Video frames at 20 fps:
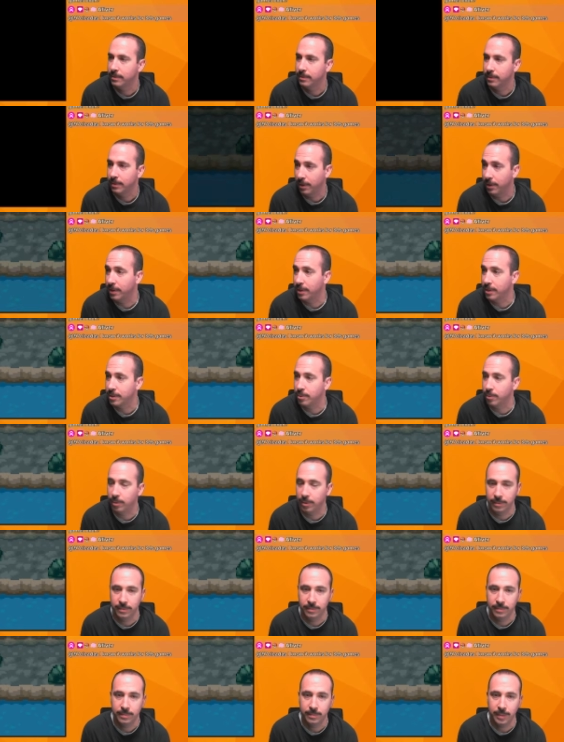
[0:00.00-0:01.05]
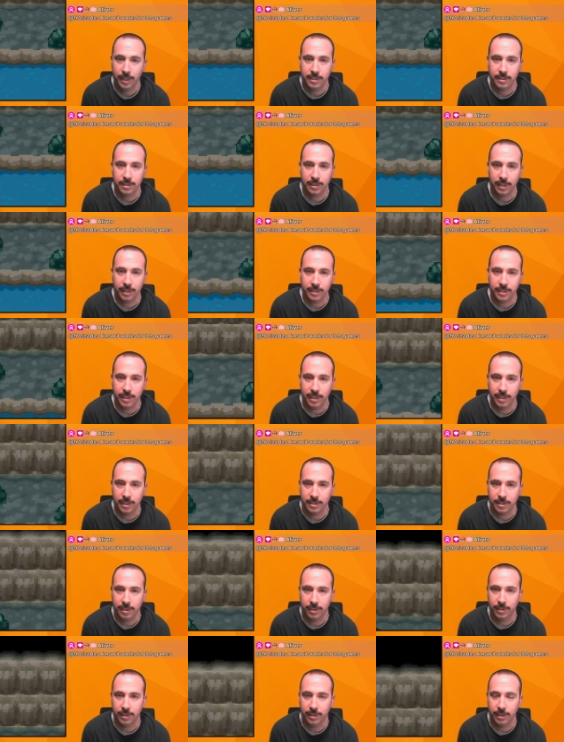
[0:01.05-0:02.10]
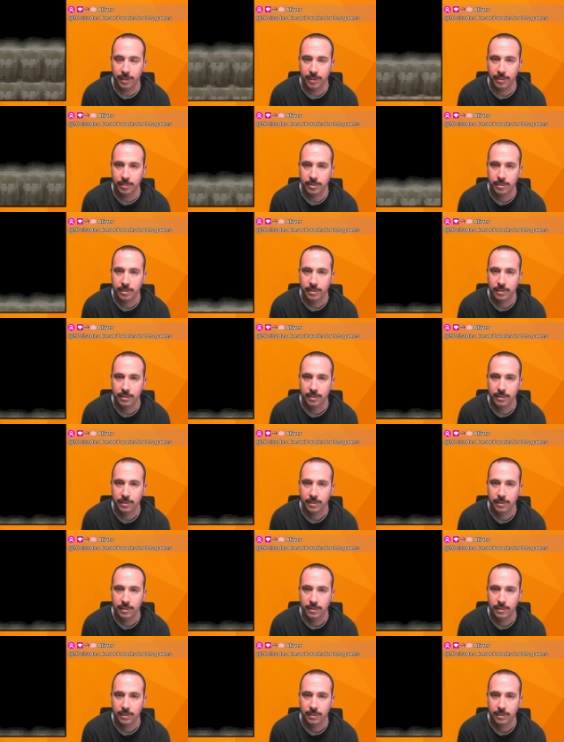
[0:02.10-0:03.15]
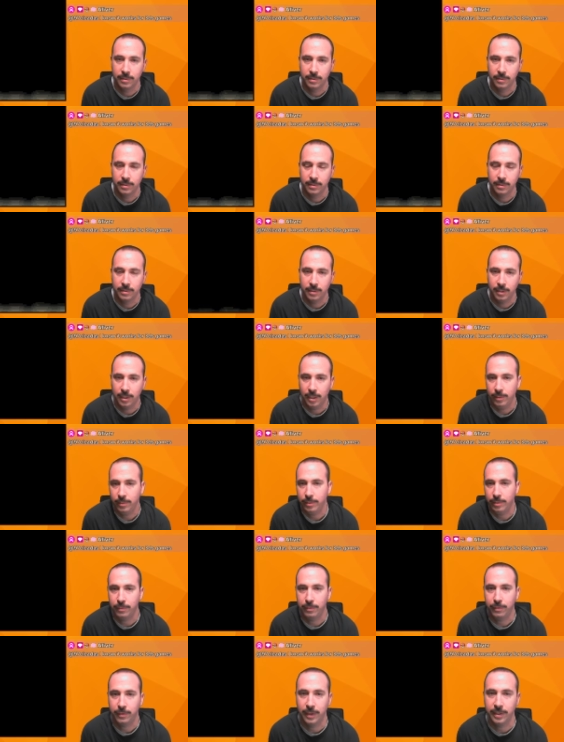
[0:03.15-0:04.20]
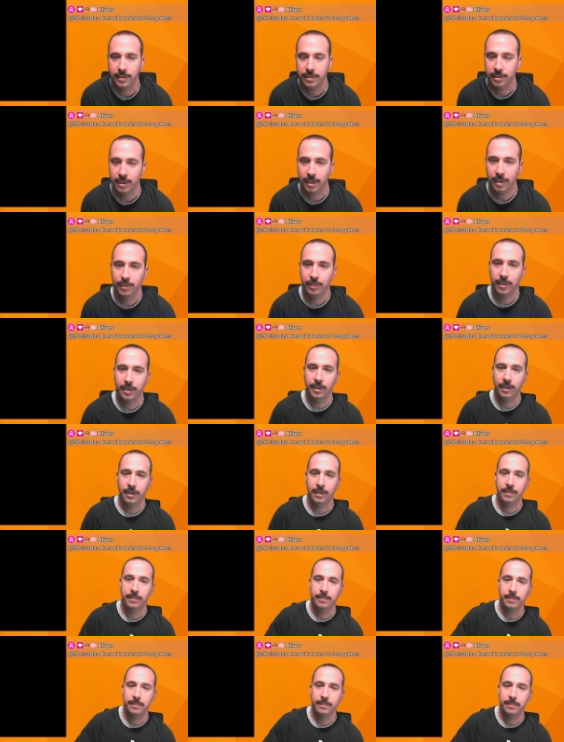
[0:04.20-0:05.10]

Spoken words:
this one, past like DS era games. I will fight this guy, why not?